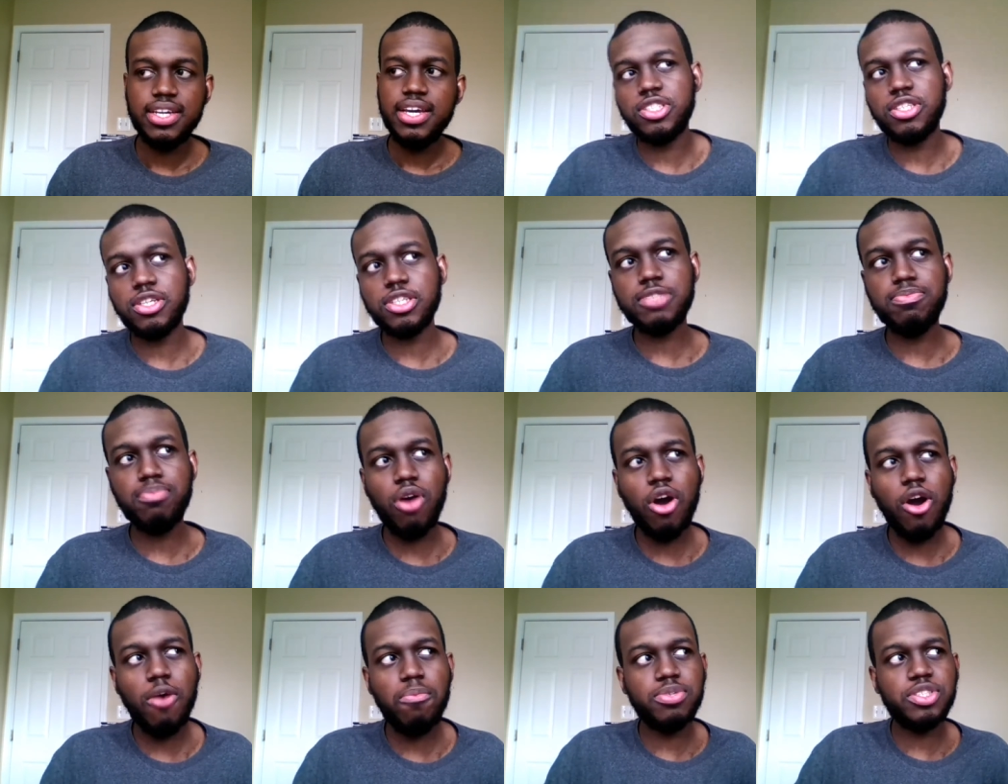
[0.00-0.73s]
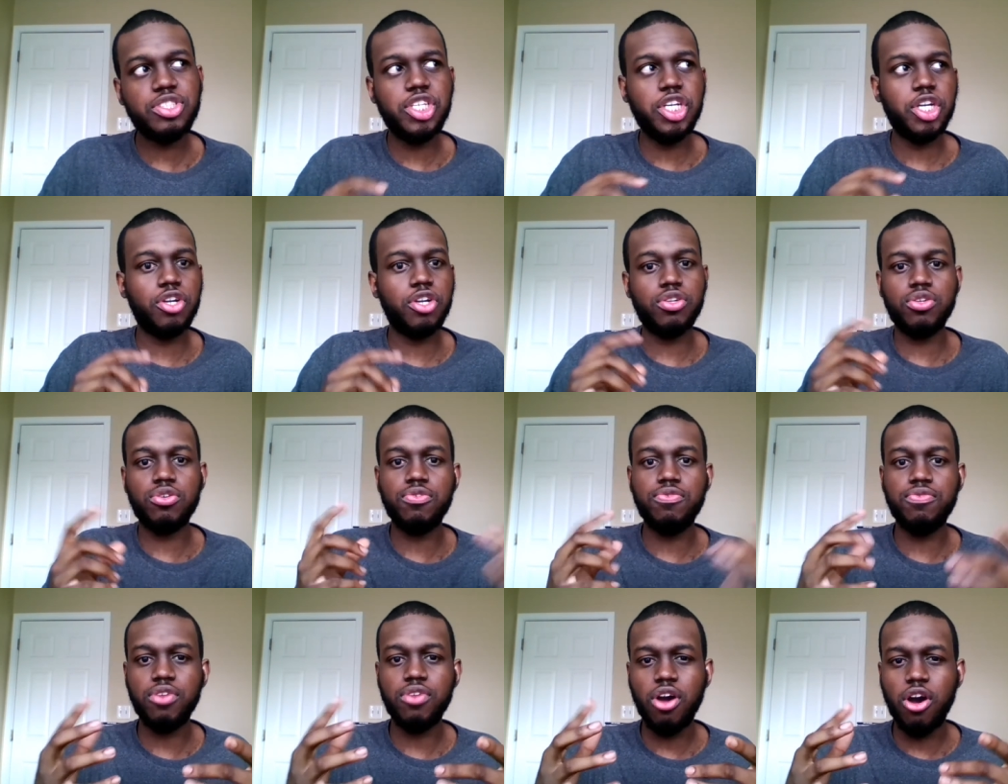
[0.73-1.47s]
So small
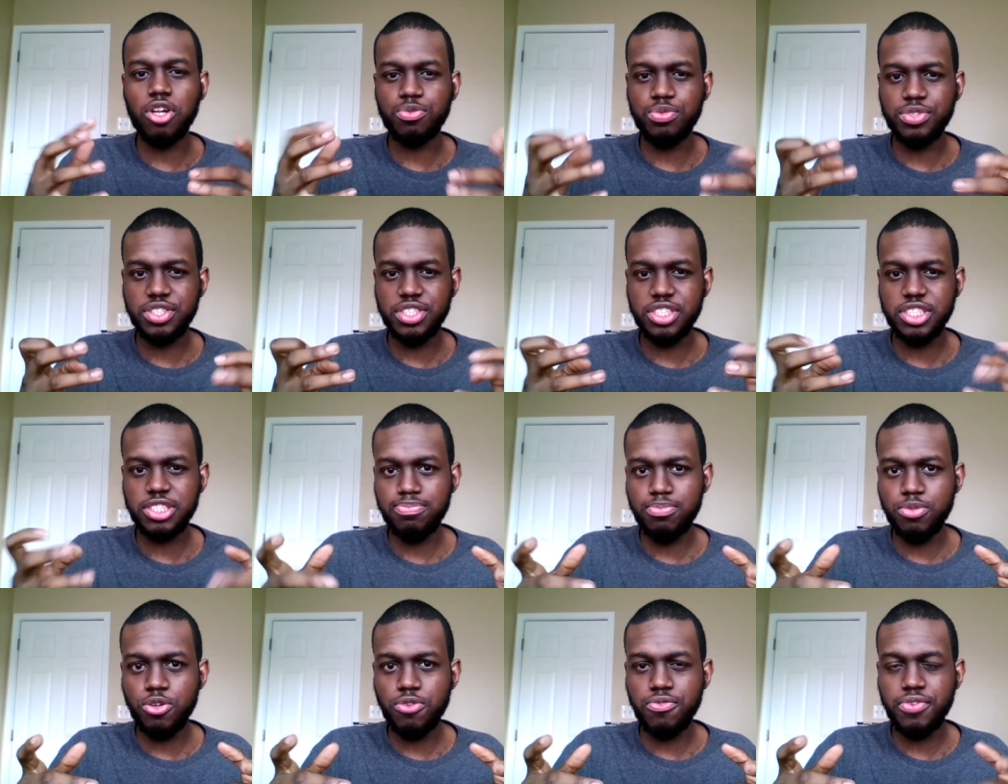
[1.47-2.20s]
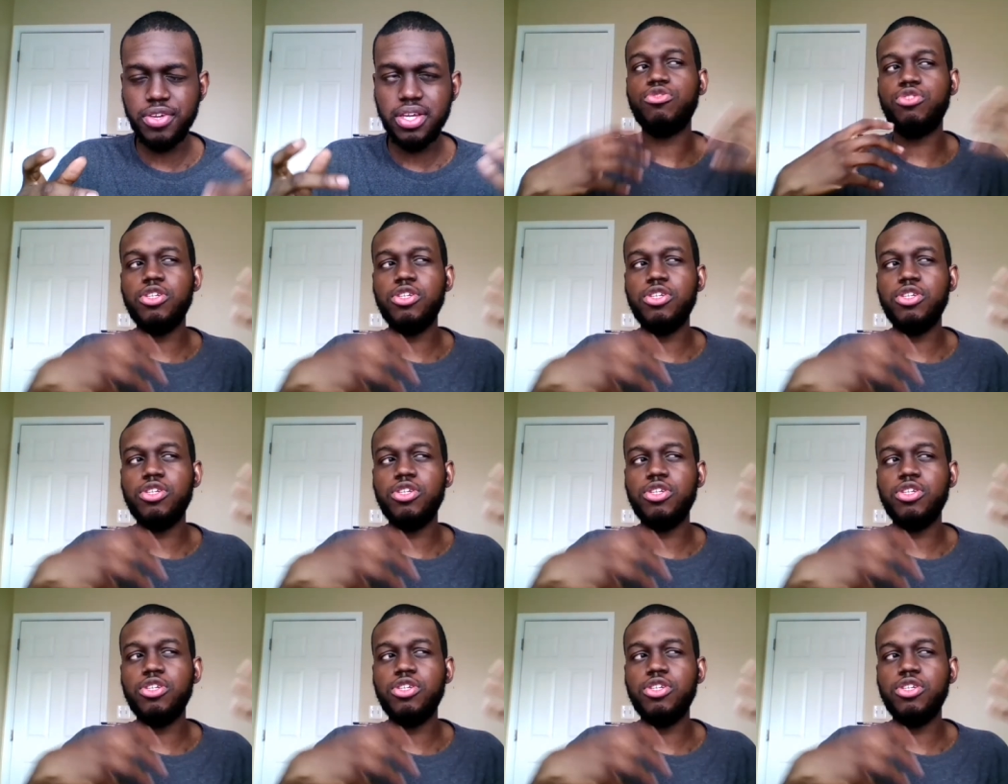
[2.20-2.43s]
particular flaws with this movie.